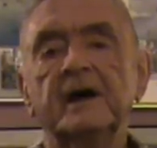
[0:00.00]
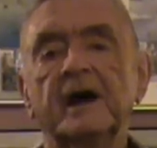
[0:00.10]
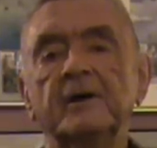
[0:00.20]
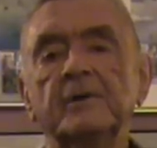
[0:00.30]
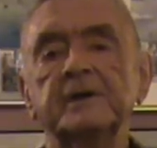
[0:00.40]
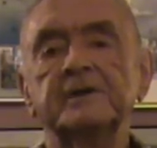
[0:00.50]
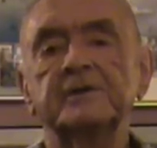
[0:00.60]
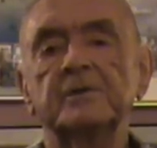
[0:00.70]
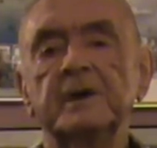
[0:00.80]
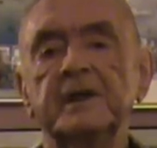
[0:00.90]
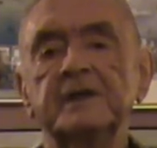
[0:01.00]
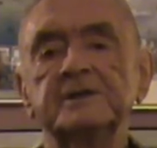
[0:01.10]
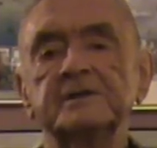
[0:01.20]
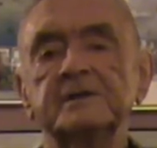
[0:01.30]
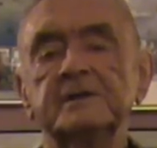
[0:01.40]
I went to twin
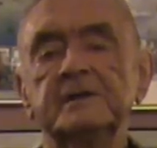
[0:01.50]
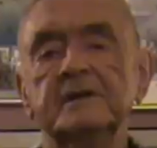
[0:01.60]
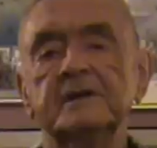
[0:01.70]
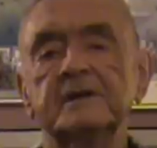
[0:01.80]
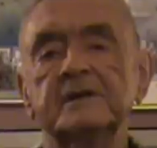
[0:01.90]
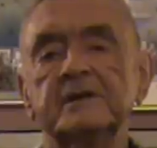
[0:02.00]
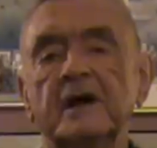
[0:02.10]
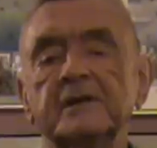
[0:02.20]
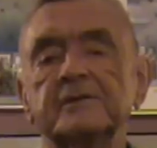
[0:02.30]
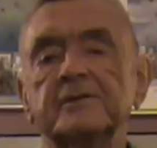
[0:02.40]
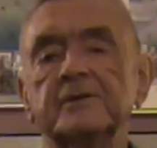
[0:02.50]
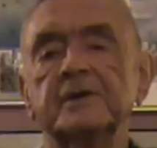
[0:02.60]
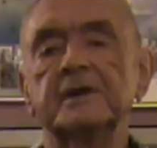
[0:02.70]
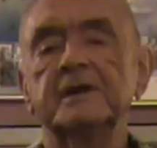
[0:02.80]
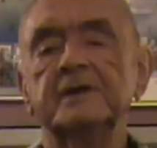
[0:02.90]
engine, not through
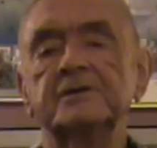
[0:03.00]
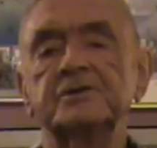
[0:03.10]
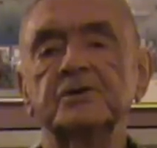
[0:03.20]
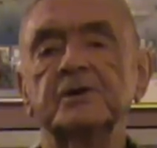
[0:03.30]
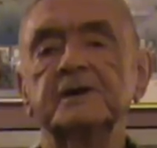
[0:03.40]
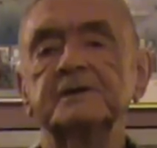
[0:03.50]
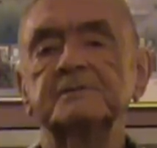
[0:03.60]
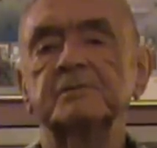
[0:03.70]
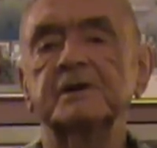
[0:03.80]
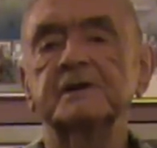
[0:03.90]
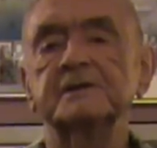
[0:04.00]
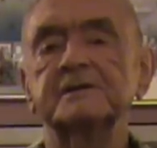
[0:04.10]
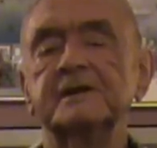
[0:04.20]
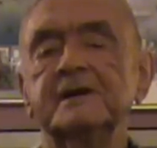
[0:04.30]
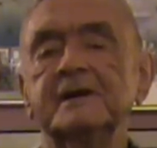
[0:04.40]
any choice, because
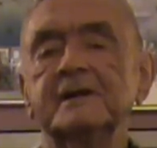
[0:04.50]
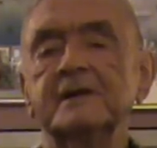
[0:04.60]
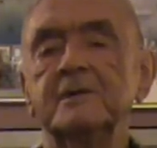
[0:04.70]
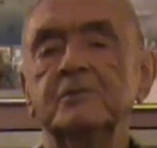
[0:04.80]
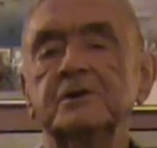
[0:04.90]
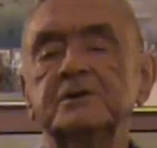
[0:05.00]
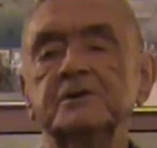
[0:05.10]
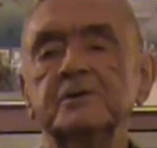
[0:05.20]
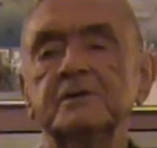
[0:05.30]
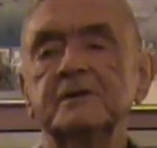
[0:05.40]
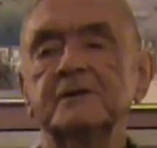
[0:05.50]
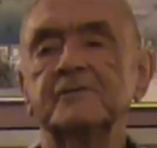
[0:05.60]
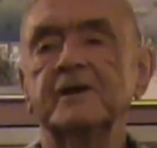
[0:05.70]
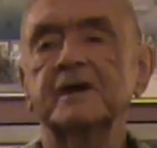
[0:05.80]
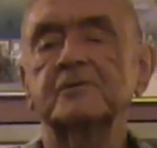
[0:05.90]
they put you in
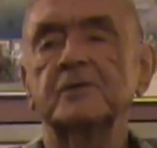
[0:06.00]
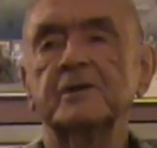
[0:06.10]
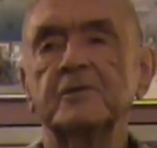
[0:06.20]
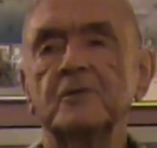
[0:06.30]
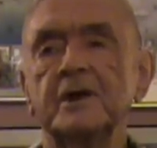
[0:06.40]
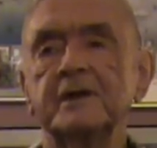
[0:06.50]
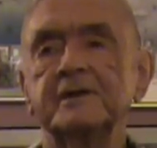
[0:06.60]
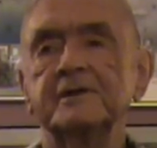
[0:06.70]
effect where they wanted